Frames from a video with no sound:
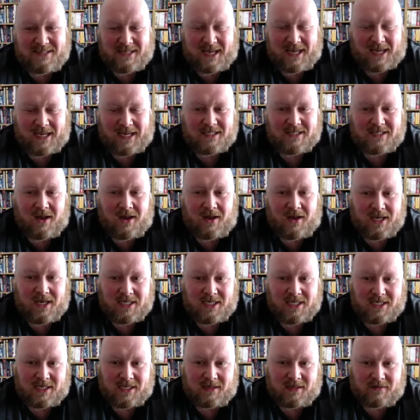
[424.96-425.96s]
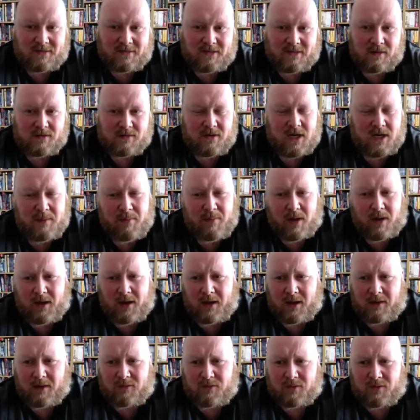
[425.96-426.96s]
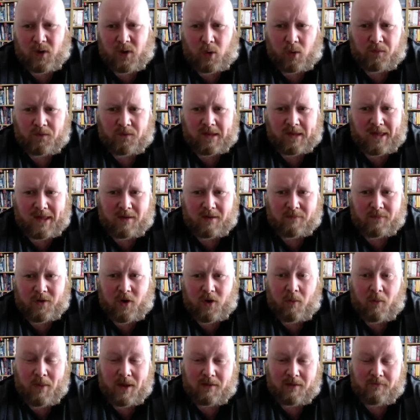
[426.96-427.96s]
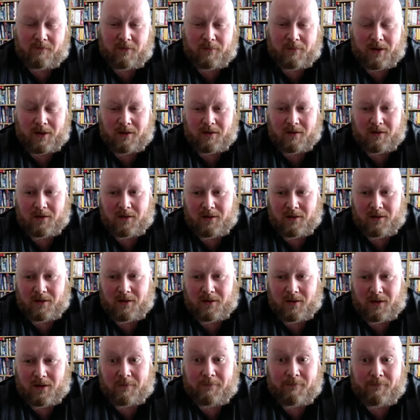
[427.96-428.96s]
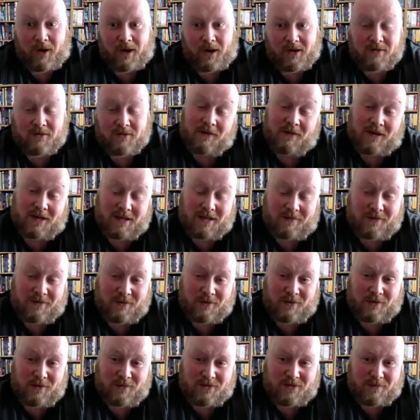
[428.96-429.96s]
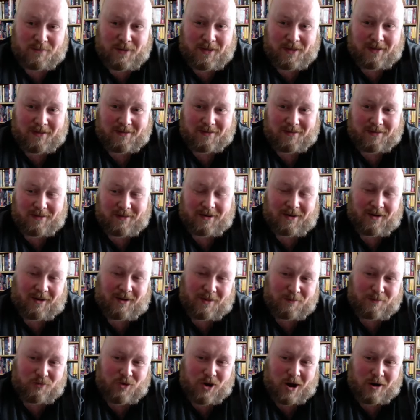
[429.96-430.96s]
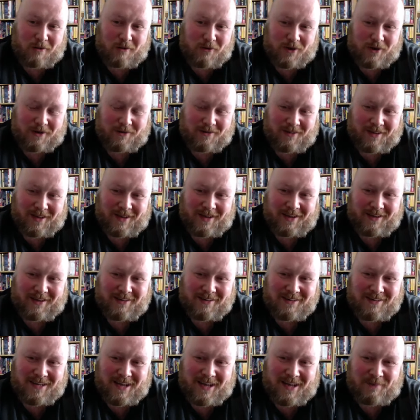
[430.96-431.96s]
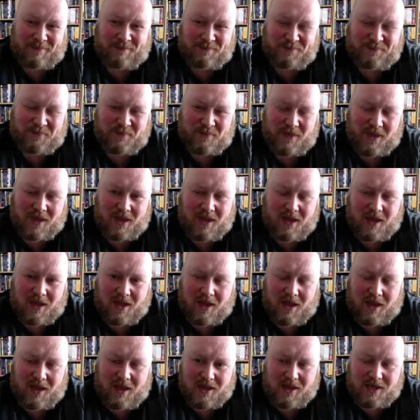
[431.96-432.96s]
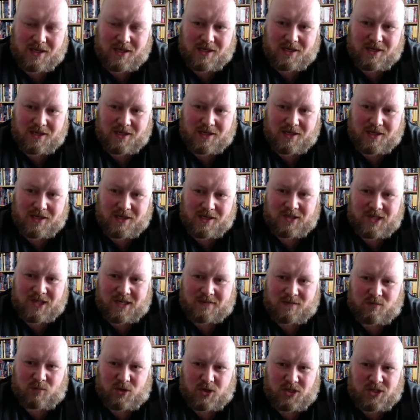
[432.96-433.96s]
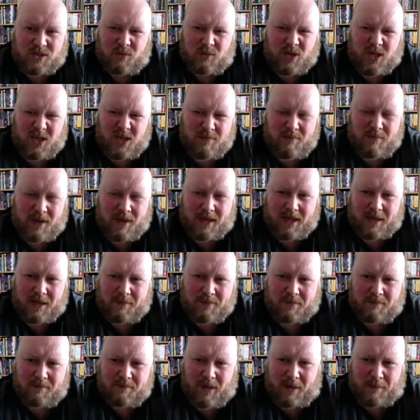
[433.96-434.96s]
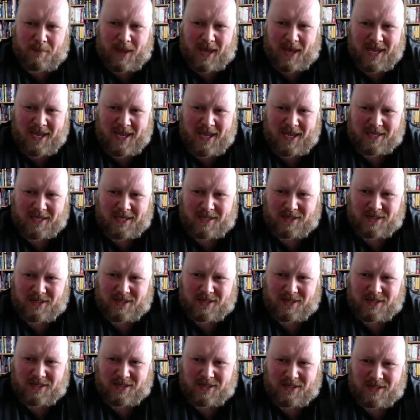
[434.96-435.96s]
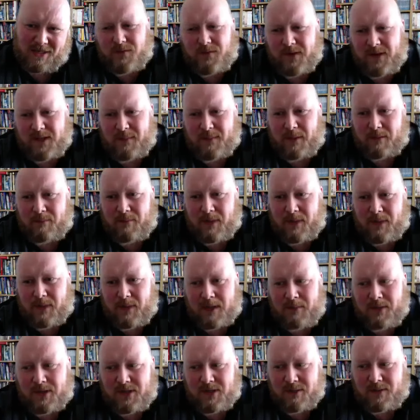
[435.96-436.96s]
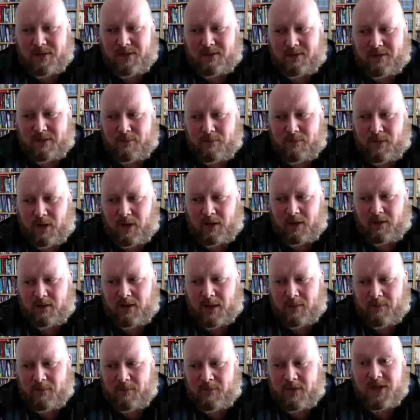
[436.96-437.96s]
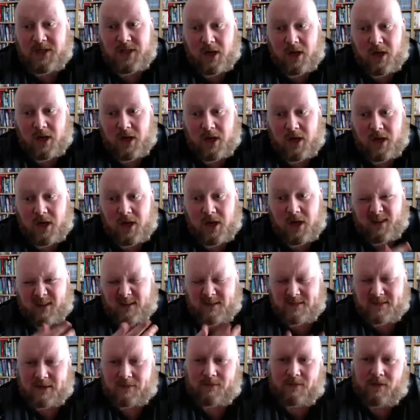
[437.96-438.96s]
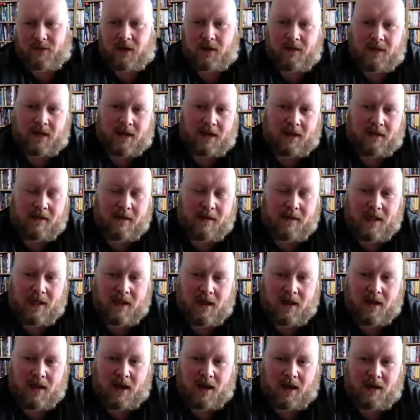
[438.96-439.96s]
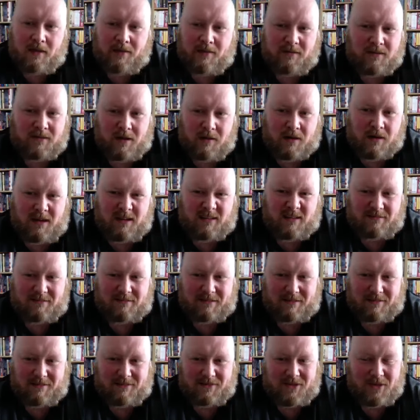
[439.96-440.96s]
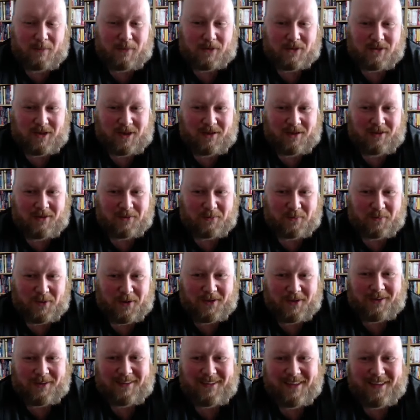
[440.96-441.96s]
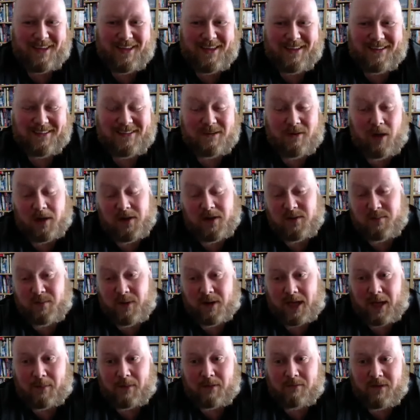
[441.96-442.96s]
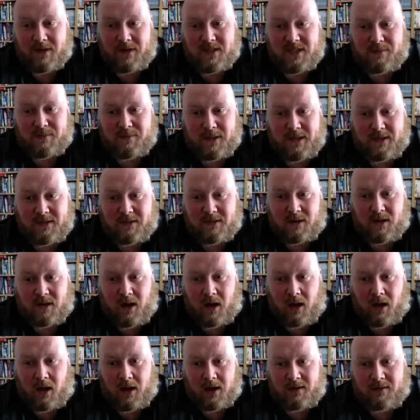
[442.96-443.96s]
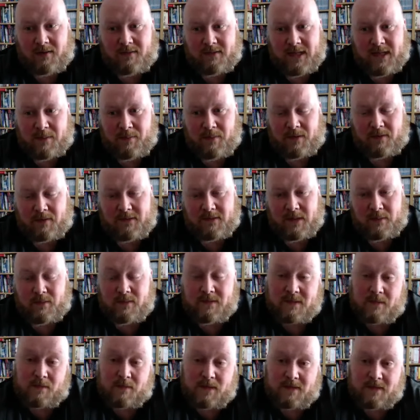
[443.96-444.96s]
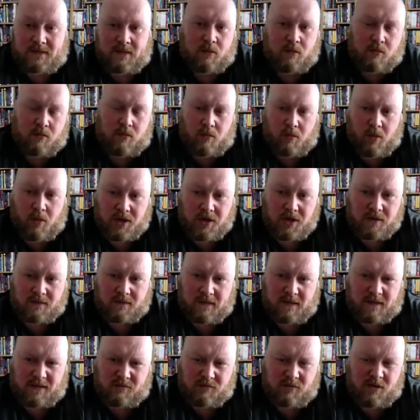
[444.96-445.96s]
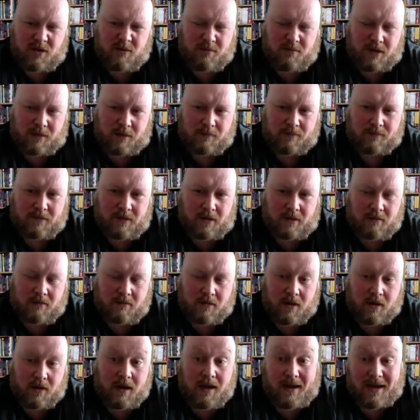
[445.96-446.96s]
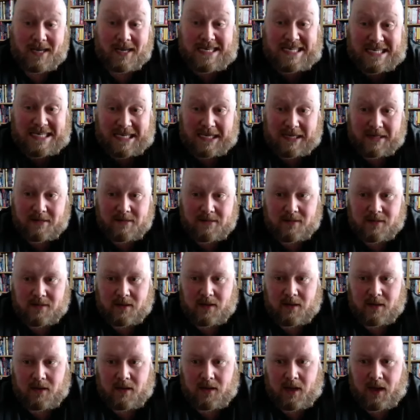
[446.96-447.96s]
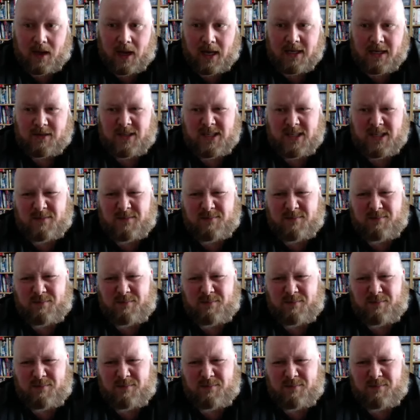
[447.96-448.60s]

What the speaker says: anxiety. So it was only by a sort of off-the-cuff comment from a friend, funny enough, who used to be a librarian, and she suggested, well, why don't you make up a page? You know, because I was thinking about maybe doing some like video blogging and stuff like that. And I thought, no, it's just too much like hard work. So I just put a couple of recipes online, step by step, and somebody said, oh, well, why don't you set this group up? So I did. And it's just,